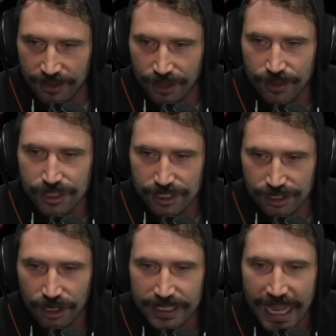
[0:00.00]
those
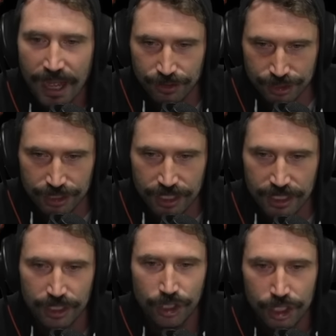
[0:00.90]
starting out should
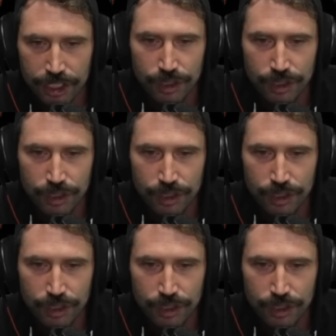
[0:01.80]
look